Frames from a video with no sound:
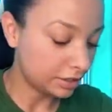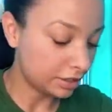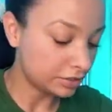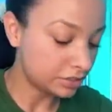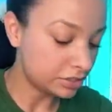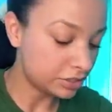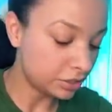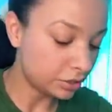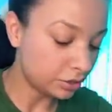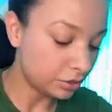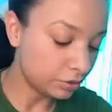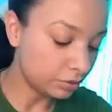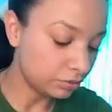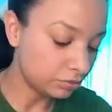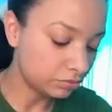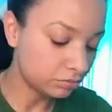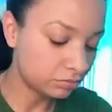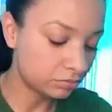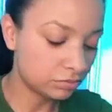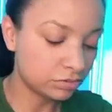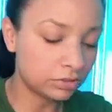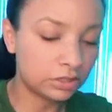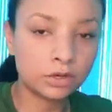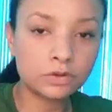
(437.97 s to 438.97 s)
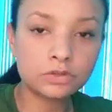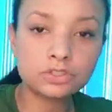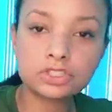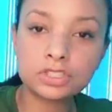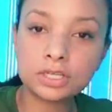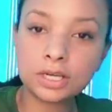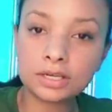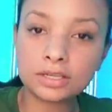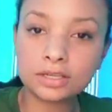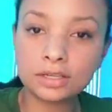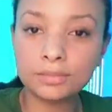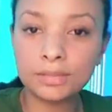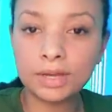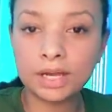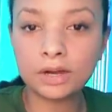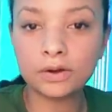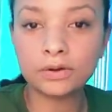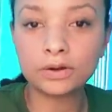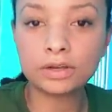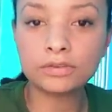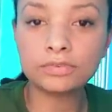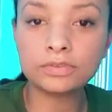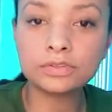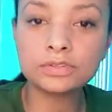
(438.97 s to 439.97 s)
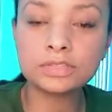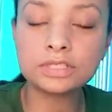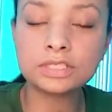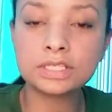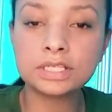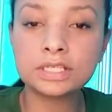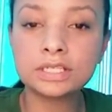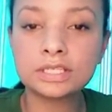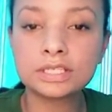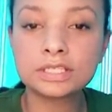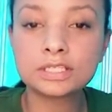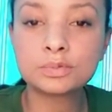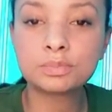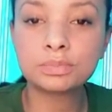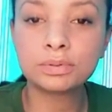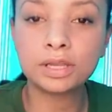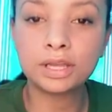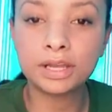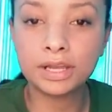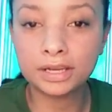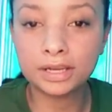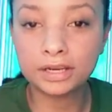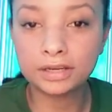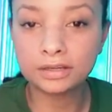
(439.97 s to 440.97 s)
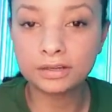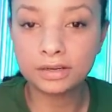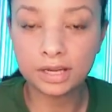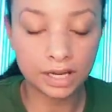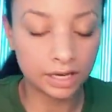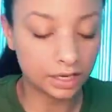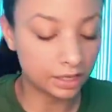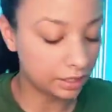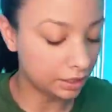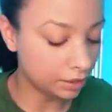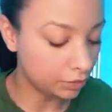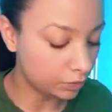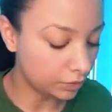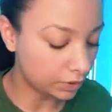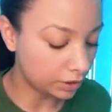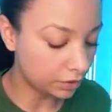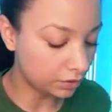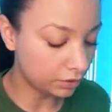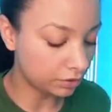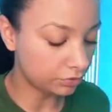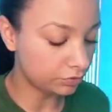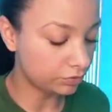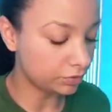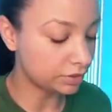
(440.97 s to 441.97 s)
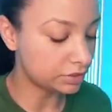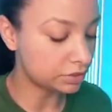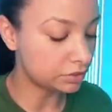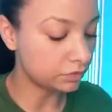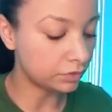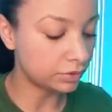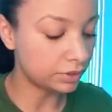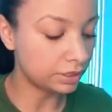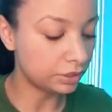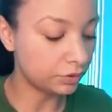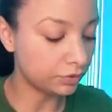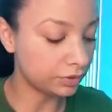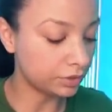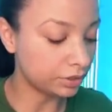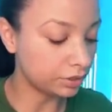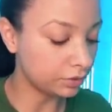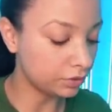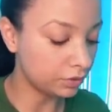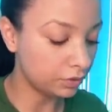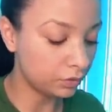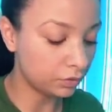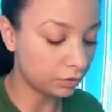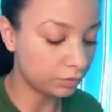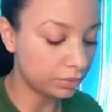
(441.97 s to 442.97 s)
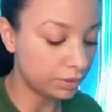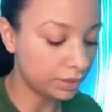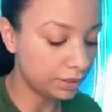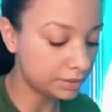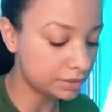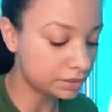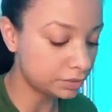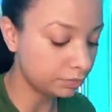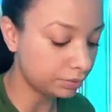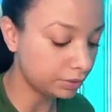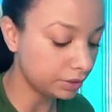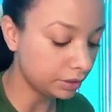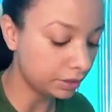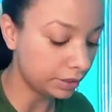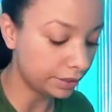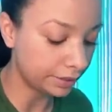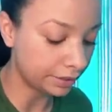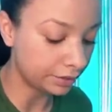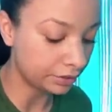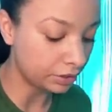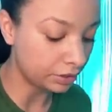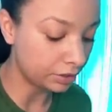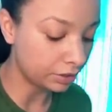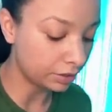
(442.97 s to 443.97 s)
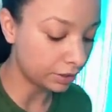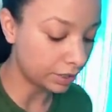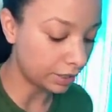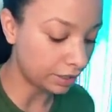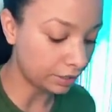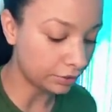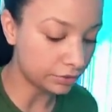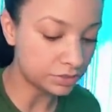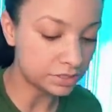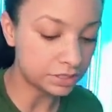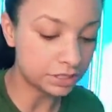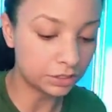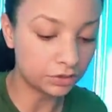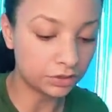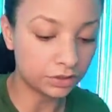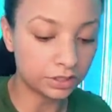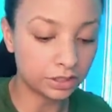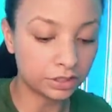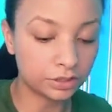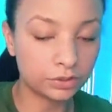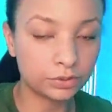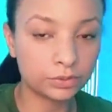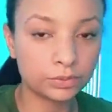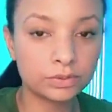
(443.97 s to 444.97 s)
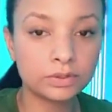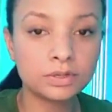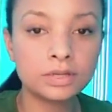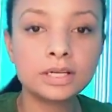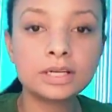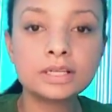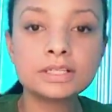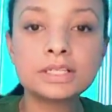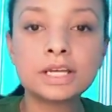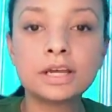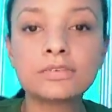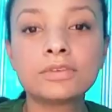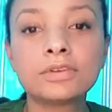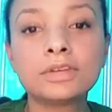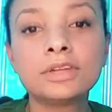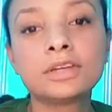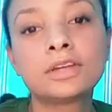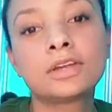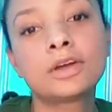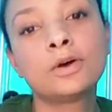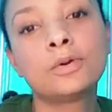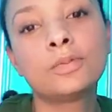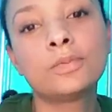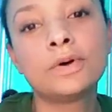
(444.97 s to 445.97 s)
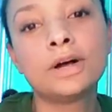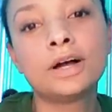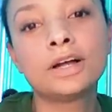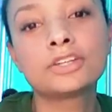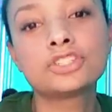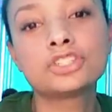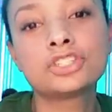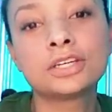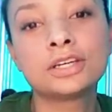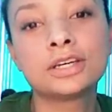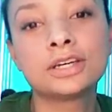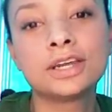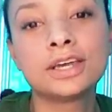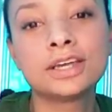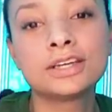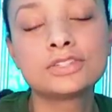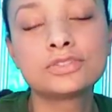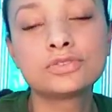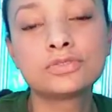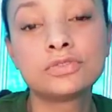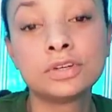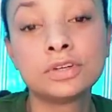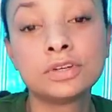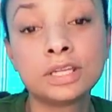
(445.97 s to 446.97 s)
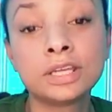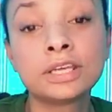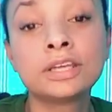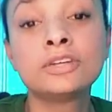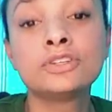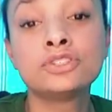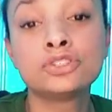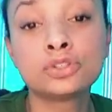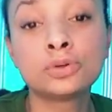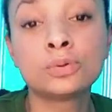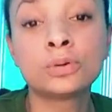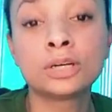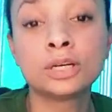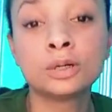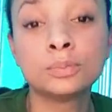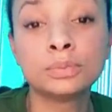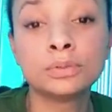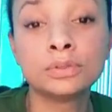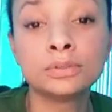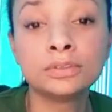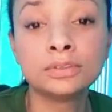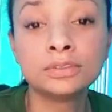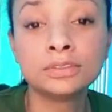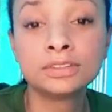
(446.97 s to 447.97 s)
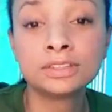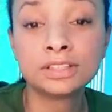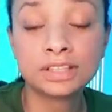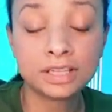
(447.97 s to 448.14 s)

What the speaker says: So go check them out. If you see this playing anywhere at a festival near you, or possibly like an art house near you, definitely go watch it. It's really enjoyable.